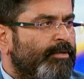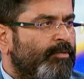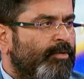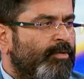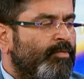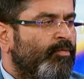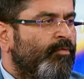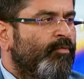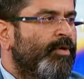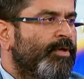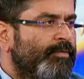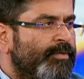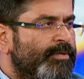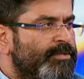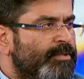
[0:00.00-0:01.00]
you want to move to a
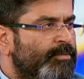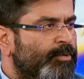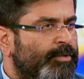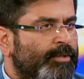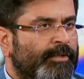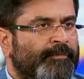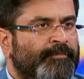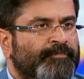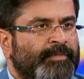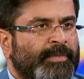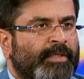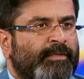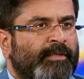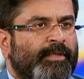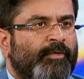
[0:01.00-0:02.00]
new distributor,
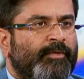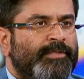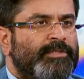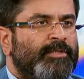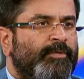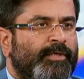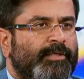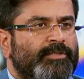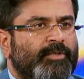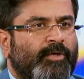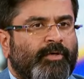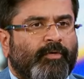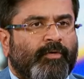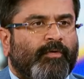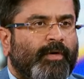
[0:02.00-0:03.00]
the new distributor is not
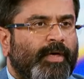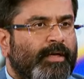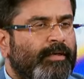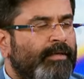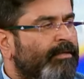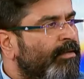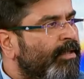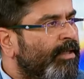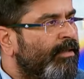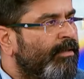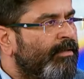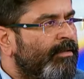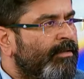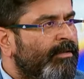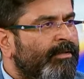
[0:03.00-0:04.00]
going to get any trail,
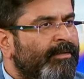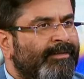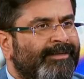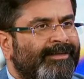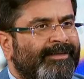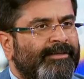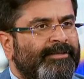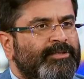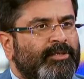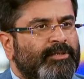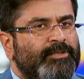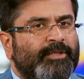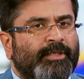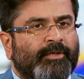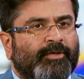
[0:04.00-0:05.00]
hmm. then he, is
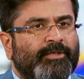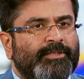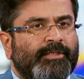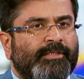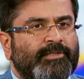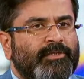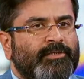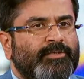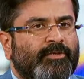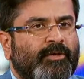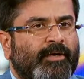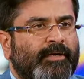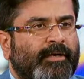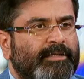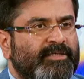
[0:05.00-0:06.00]
all, he or she is also
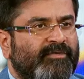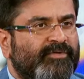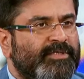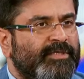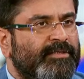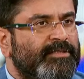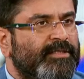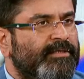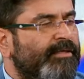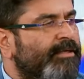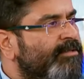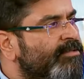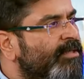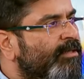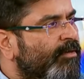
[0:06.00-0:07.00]
not sufficiently in
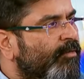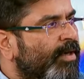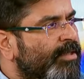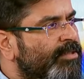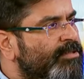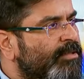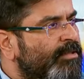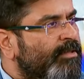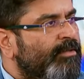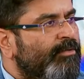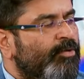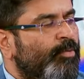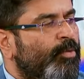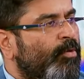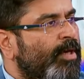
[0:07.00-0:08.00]
incentivized
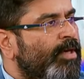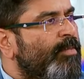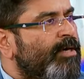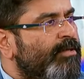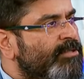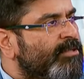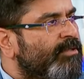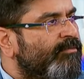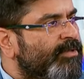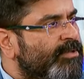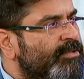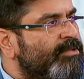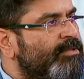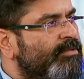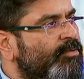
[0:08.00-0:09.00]
to provide better
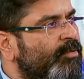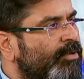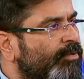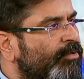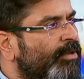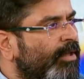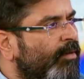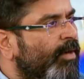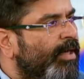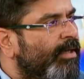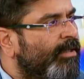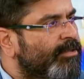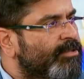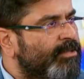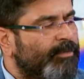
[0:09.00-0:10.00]
service to a newly acquired
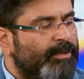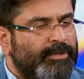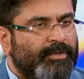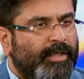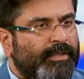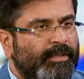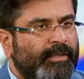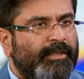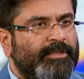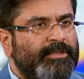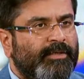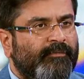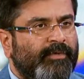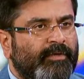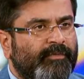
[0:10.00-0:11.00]
customer. So I think it's
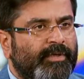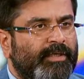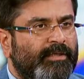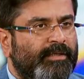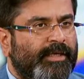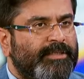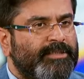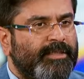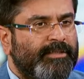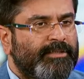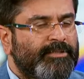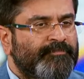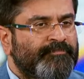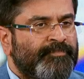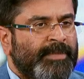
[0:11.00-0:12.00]
a win-win in that
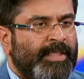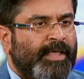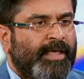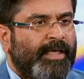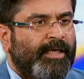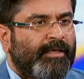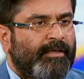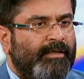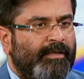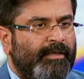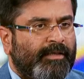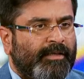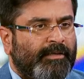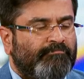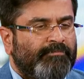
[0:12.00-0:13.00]
sense. And
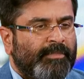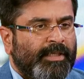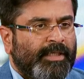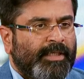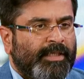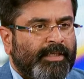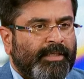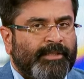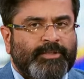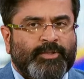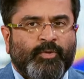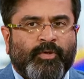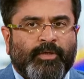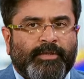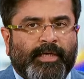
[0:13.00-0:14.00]
uh, Uh, it's
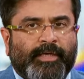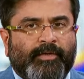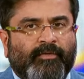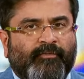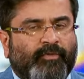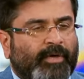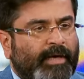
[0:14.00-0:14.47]
good that, you know, for